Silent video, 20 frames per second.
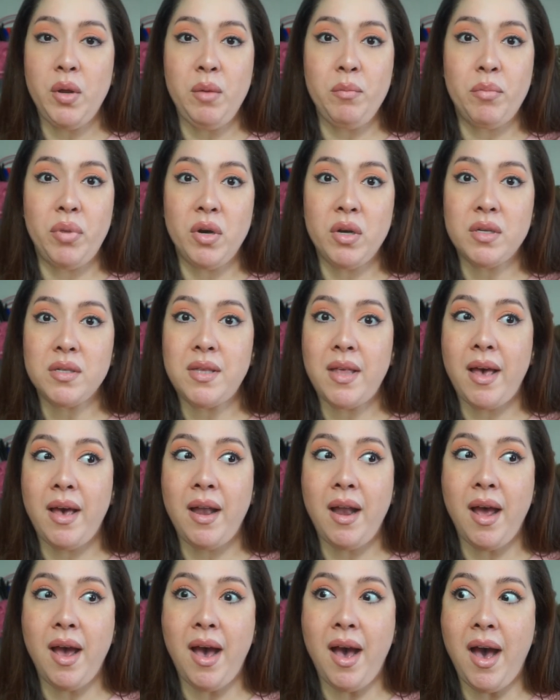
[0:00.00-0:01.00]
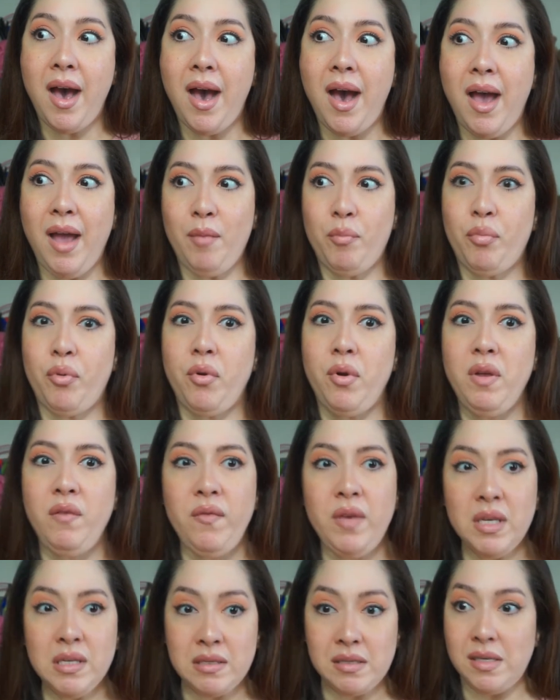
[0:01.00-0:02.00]
books that I
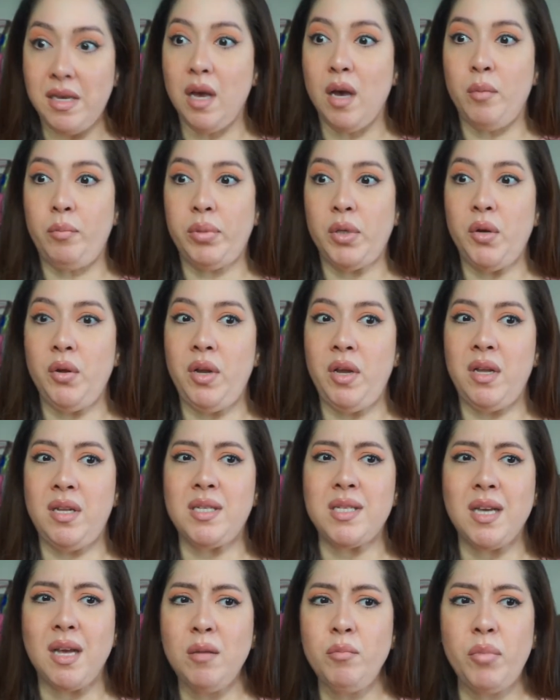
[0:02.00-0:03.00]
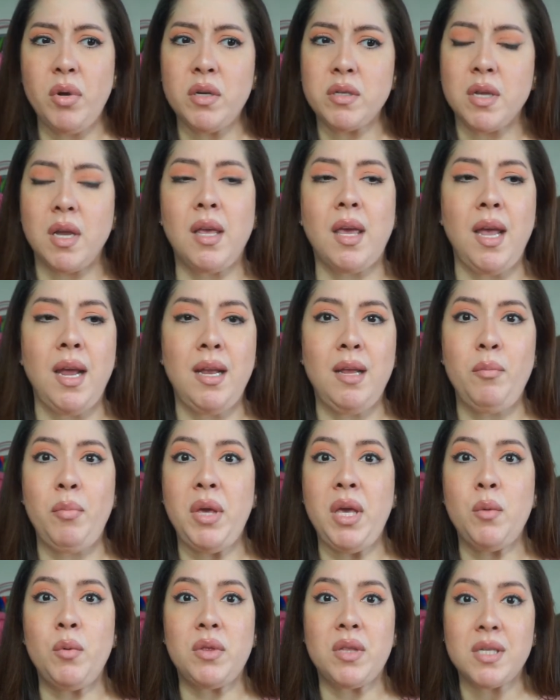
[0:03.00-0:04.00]
previously uploaded 10 books on
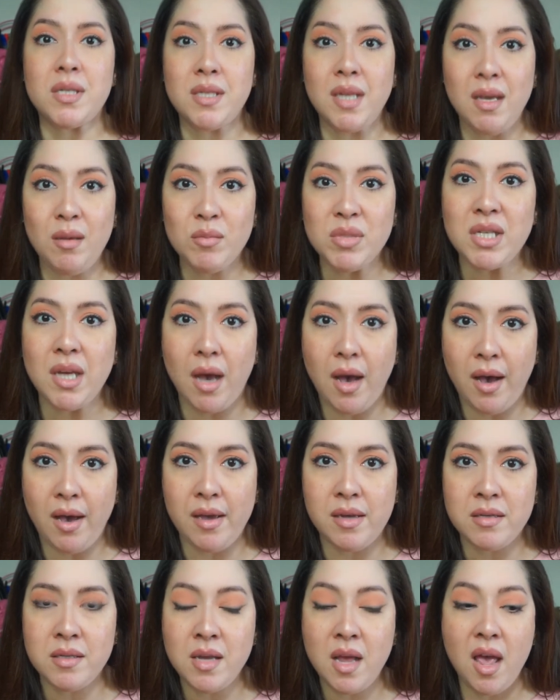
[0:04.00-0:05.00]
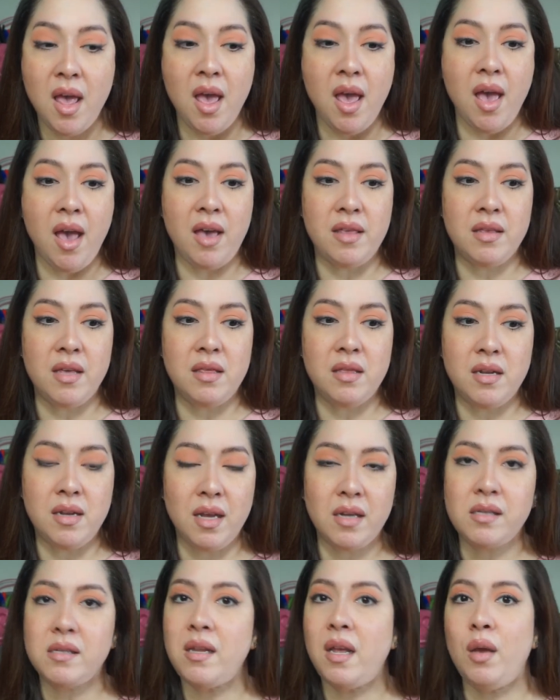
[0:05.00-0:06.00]
KDP with the same size, and then the
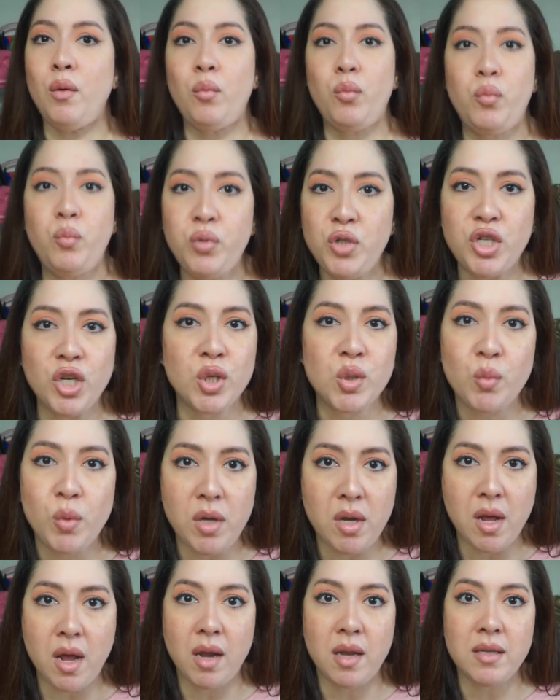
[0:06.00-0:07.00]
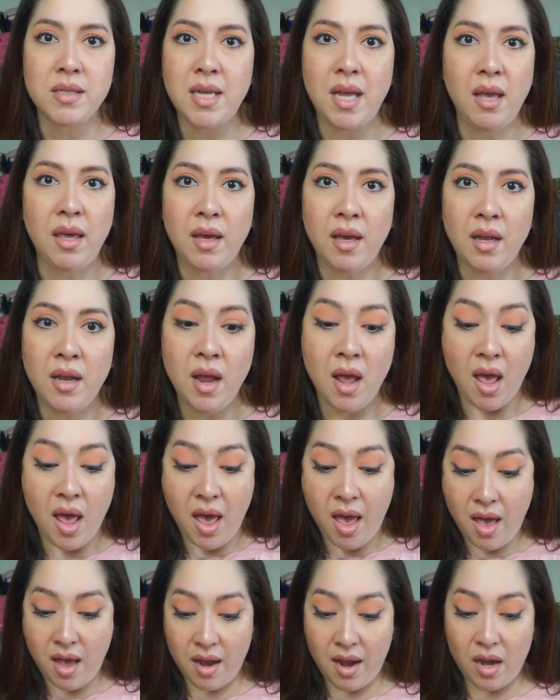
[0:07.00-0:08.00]
next day just would not take it.
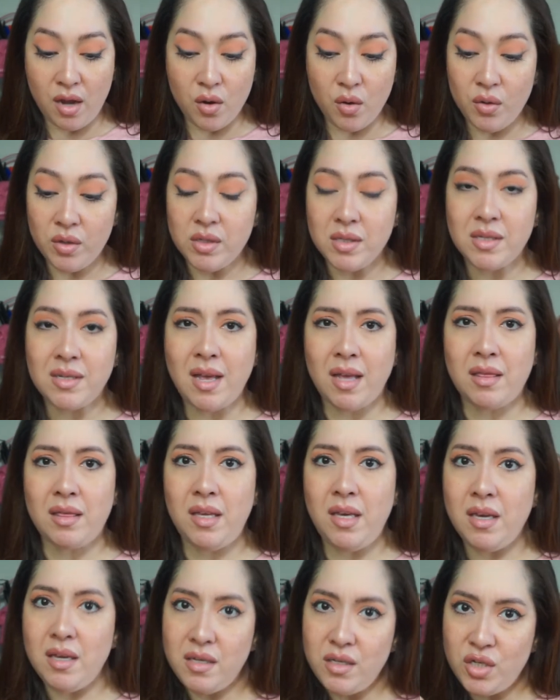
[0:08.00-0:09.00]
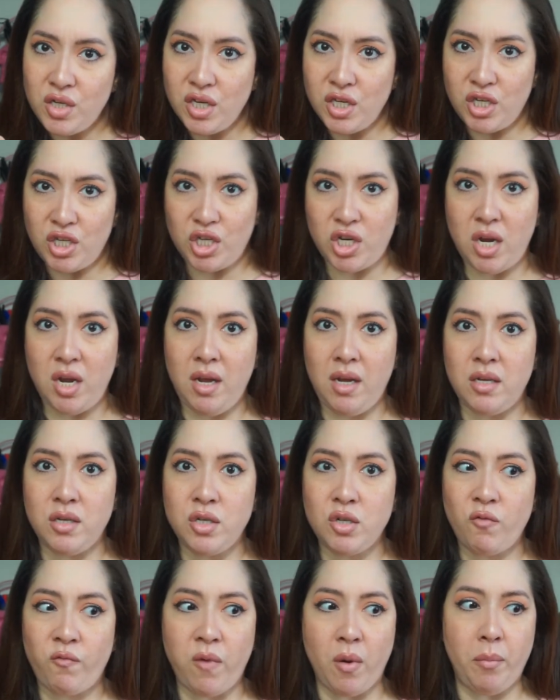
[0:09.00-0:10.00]
And I noticed that the inches
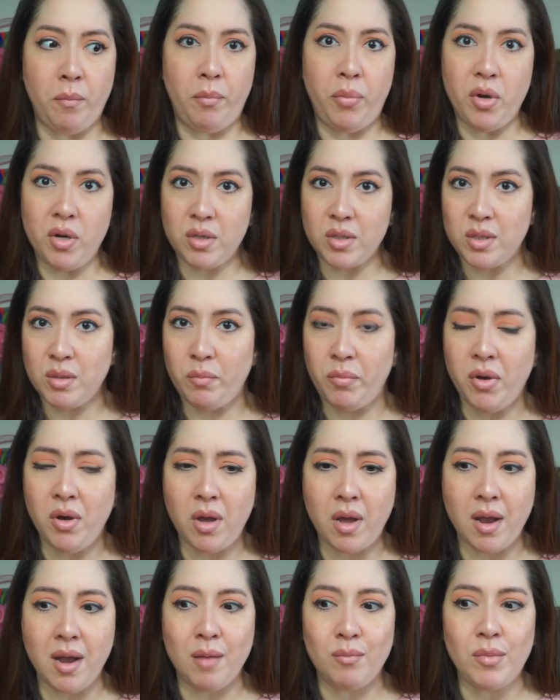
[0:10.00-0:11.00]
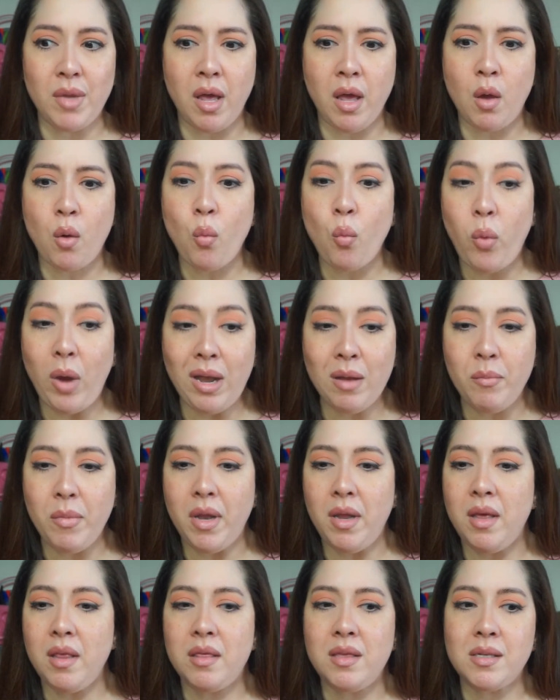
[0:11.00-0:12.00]
change from book to book, and I'm like, wait a
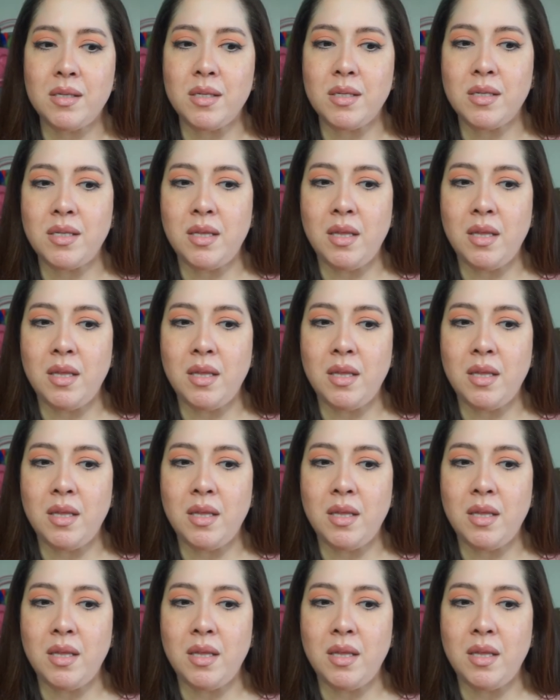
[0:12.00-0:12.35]
minute, this